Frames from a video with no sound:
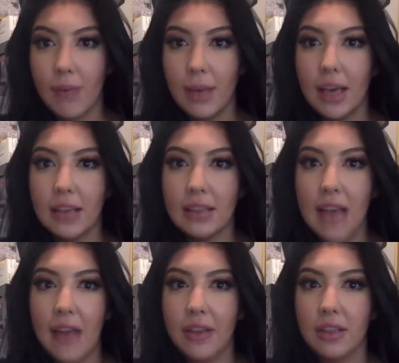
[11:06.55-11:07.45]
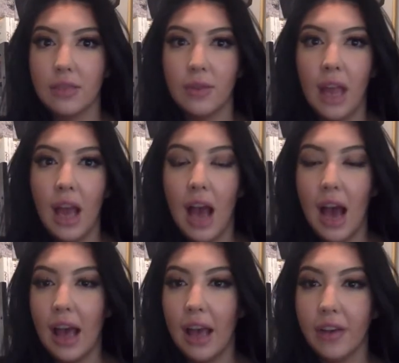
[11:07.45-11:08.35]
because at this rate,
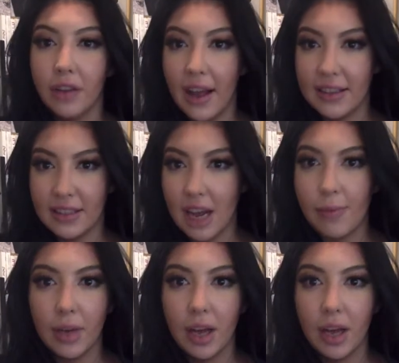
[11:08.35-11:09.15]
I could have ended up